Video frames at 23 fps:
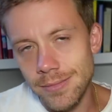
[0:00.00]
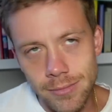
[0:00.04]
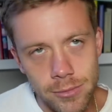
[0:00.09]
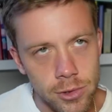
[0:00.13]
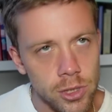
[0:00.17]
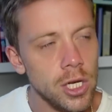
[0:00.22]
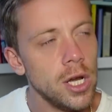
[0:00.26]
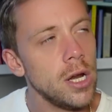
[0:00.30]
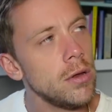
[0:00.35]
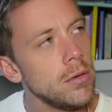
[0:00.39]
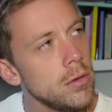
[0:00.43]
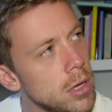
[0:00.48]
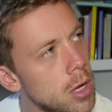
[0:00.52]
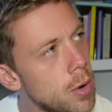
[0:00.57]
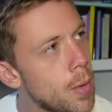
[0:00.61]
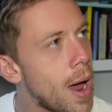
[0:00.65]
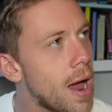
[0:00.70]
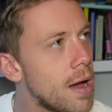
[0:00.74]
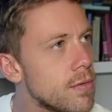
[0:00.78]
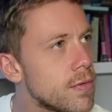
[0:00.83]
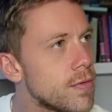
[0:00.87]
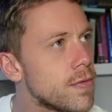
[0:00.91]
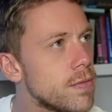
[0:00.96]
you know, you
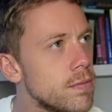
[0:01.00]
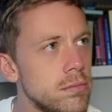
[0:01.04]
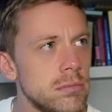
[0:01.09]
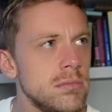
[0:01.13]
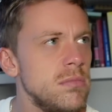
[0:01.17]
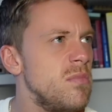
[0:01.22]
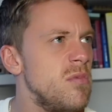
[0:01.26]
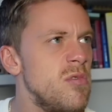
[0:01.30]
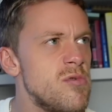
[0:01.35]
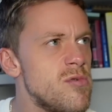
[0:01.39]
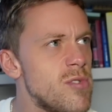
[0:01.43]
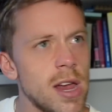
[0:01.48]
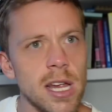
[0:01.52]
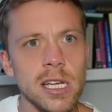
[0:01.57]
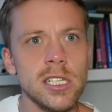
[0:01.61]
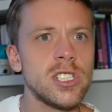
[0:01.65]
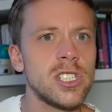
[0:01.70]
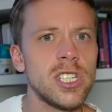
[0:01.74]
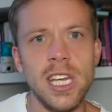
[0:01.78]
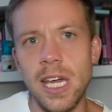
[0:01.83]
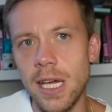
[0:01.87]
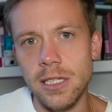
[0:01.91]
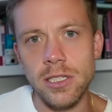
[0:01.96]
have
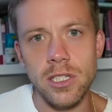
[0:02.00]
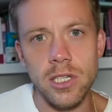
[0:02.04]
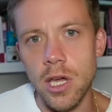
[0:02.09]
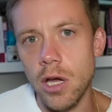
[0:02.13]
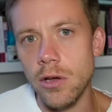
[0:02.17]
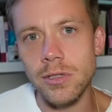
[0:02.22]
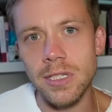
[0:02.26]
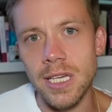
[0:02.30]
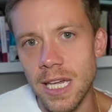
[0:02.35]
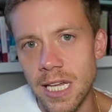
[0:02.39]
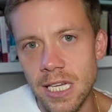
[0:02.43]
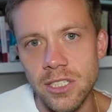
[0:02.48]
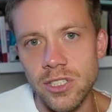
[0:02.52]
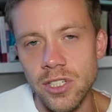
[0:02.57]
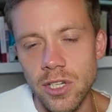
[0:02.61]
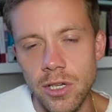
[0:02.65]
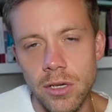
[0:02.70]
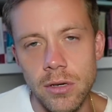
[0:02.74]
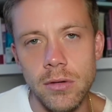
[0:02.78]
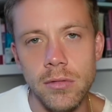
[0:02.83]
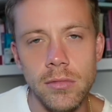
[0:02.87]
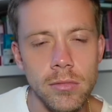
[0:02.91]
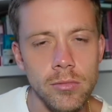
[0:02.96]
rich kids who go to
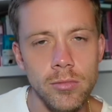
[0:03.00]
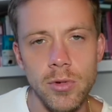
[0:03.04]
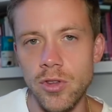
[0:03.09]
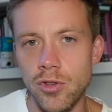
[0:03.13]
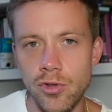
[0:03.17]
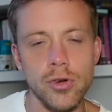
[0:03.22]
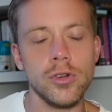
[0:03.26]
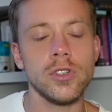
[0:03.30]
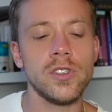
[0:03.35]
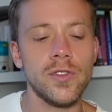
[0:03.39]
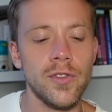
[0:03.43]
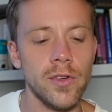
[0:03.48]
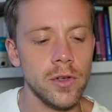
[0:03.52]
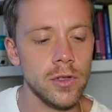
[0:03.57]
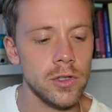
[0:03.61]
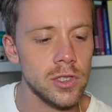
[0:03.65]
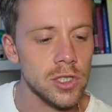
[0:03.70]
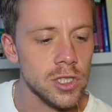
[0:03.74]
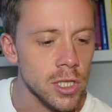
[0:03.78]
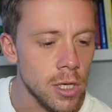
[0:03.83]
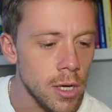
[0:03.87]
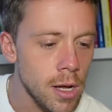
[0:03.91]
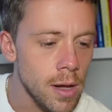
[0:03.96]
Eton with trust
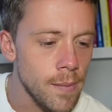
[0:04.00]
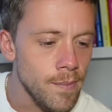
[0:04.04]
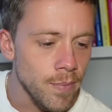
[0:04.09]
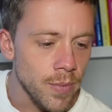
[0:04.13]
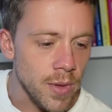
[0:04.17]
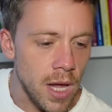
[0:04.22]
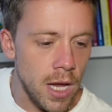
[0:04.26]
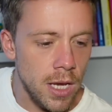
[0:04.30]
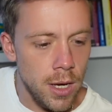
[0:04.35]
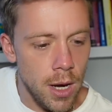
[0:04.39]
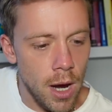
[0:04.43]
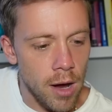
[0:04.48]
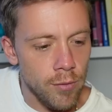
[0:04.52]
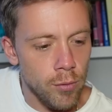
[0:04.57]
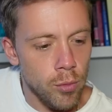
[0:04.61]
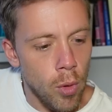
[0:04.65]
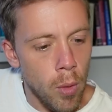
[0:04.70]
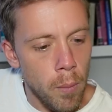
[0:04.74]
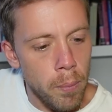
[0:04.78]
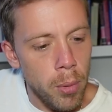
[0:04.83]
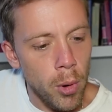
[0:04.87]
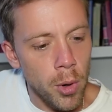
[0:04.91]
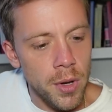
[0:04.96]
funds and you have
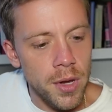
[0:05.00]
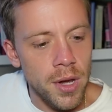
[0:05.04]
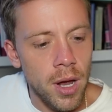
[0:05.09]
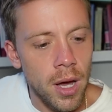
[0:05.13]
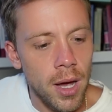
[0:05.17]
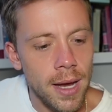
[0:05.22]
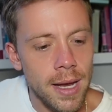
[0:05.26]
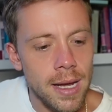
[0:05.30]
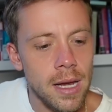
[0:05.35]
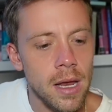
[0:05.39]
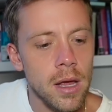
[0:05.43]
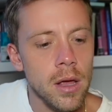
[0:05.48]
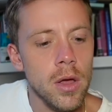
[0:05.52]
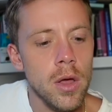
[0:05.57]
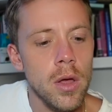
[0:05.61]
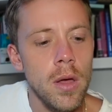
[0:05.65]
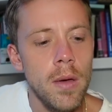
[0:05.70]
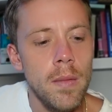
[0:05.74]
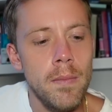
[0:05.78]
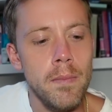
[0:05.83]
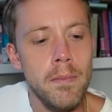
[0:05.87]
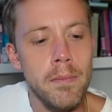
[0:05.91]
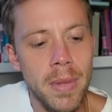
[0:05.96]
1.9
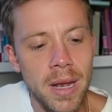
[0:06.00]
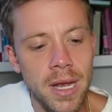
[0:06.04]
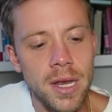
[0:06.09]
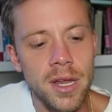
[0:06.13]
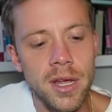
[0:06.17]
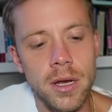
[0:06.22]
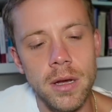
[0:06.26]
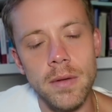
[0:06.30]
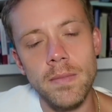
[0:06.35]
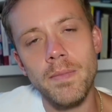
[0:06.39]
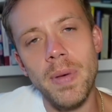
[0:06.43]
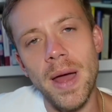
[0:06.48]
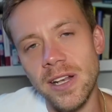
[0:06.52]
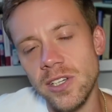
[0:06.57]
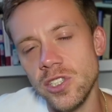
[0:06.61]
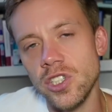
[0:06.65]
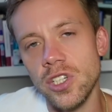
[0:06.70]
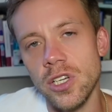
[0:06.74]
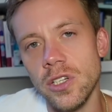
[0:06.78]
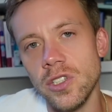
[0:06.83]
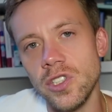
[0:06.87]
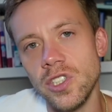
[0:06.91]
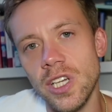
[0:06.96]
million
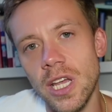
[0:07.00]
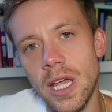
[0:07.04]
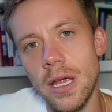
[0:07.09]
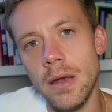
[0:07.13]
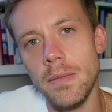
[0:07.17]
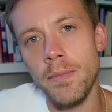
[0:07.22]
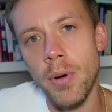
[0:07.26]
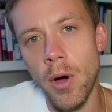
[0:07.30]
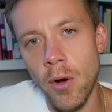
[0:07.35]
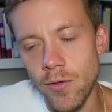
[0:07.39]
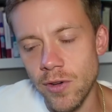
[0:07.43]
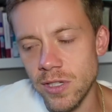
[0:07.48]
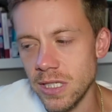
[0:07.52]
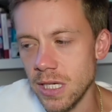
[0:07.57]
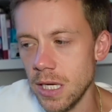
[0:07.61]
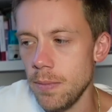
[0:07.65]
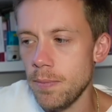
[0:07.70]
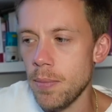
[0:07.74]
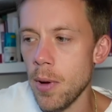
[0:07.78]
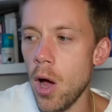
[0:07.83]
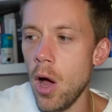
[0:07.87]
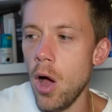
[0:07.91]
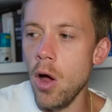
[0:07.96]
pensioners in poverty.
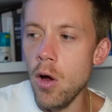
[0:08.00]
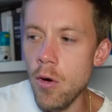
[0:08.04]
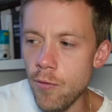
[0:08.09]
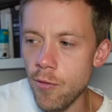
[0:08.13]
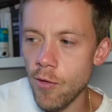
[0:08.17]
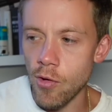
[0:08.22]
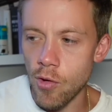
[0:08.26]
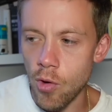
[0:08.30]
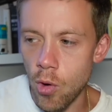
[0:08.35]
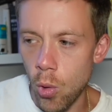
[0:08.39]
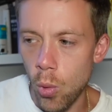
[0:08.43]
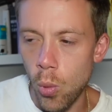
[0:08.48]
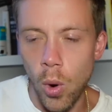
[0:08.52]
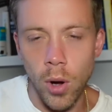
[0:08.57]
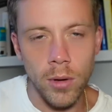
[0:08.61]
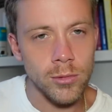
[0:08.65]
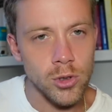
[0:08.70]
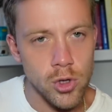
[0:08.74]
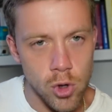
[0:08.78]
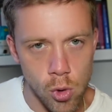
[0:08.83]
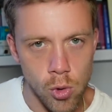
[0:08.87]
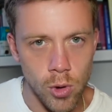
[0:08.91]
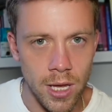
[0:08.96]
But overall, what I'm
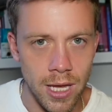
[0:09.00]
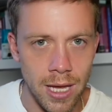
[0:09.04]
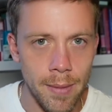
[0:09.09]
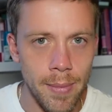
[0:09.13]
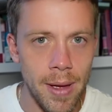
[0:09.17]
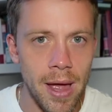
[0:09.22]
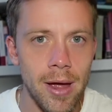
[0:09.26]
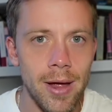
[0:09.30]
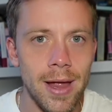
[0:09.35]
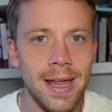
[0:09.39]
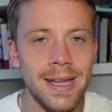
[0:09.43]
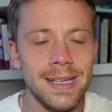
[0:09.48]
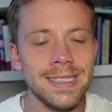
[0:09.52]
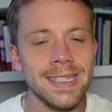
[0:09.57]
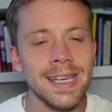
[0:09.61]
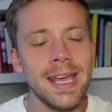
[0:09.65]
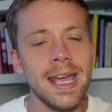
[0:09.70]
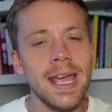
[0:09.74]
talking about is